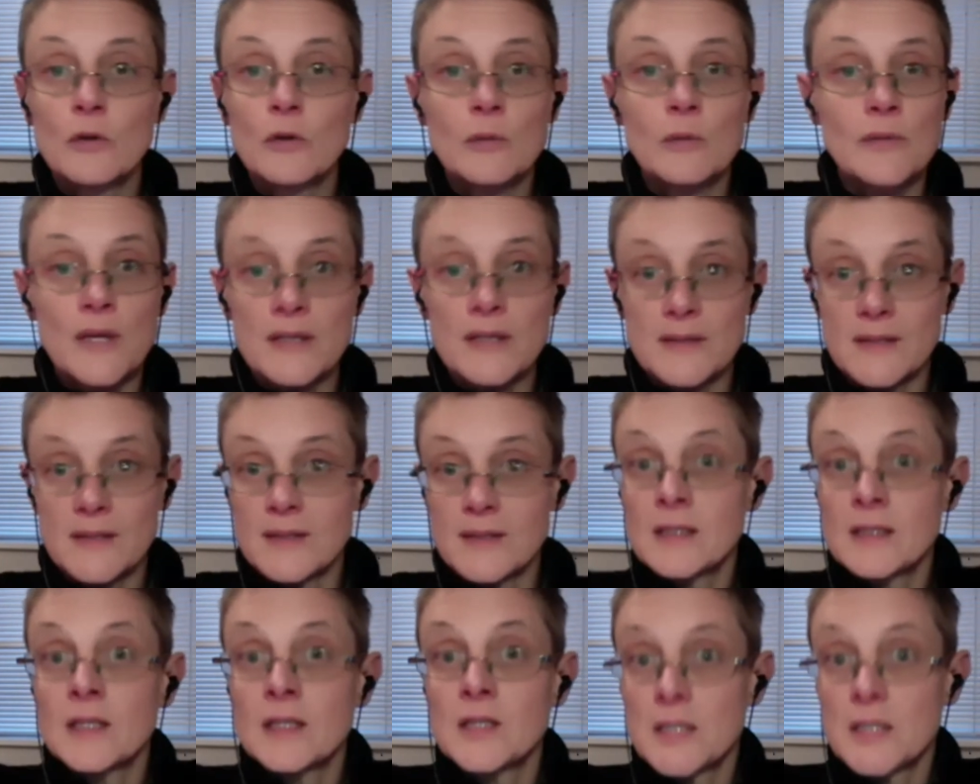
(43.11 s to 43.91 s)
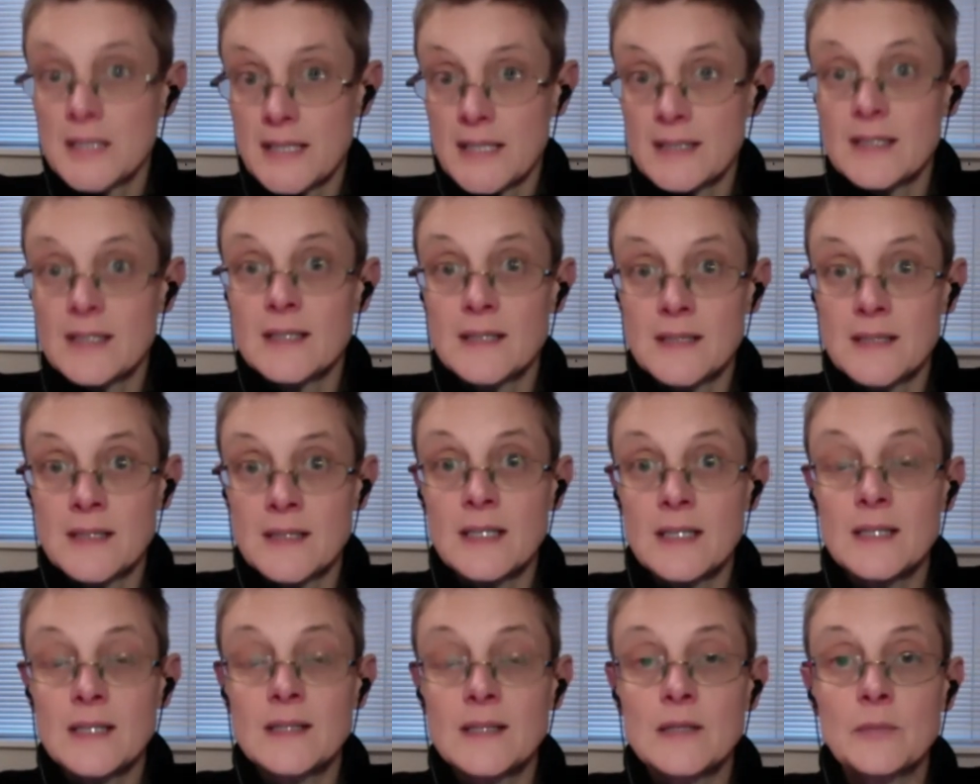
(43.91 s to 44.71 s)
This is a genetic
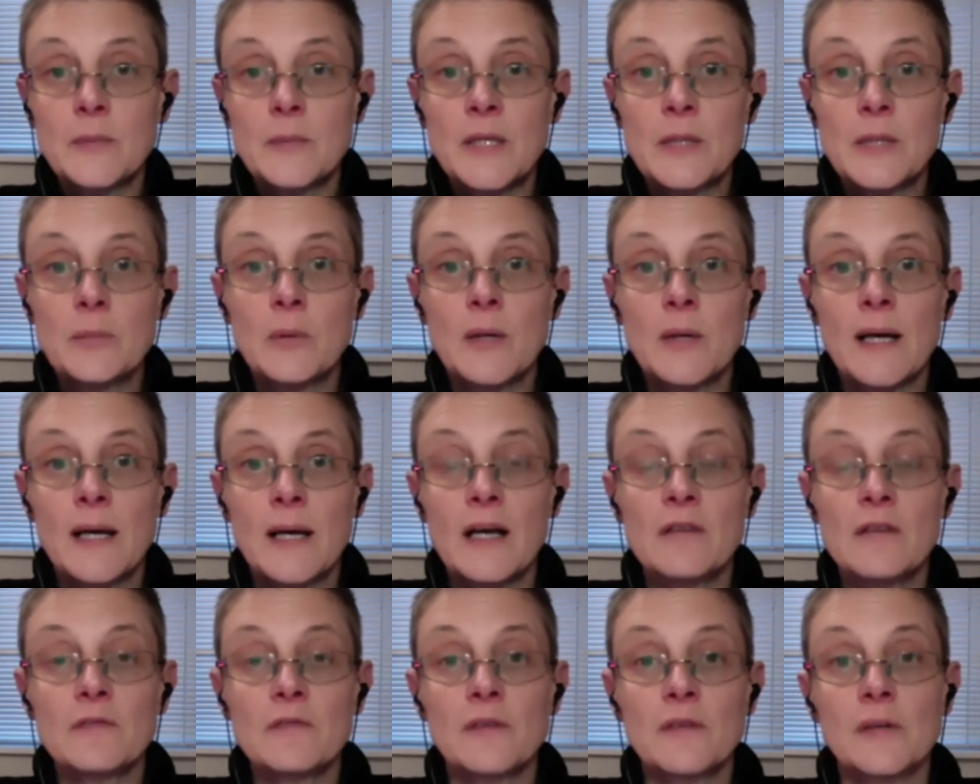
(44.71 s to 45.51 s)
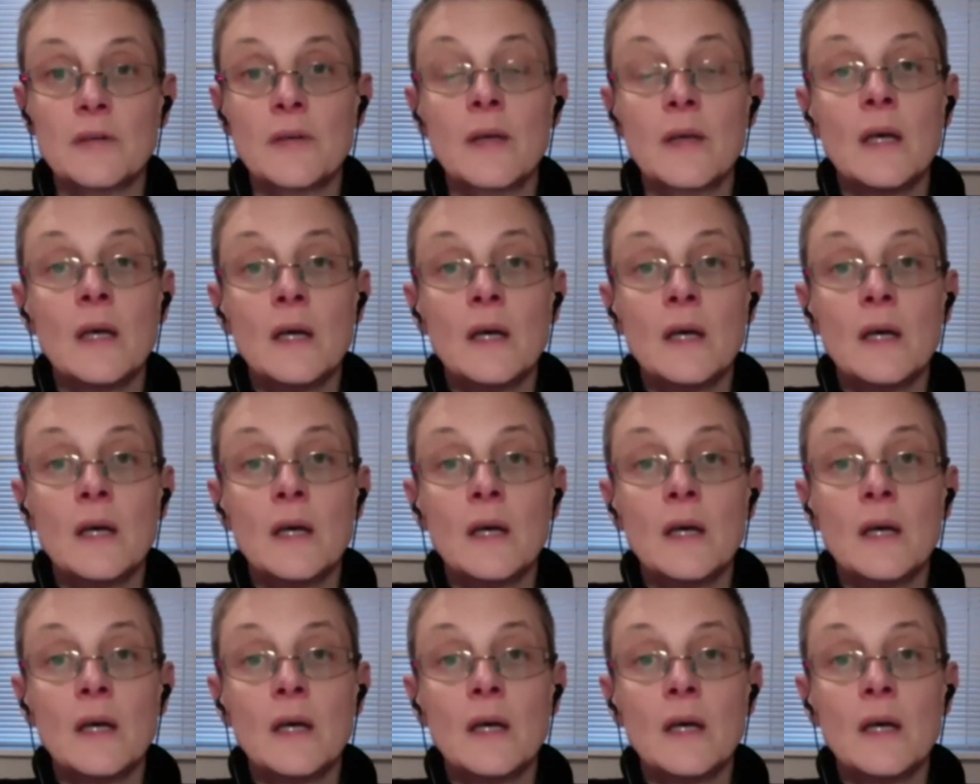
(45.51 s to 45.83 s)
disease that people have, and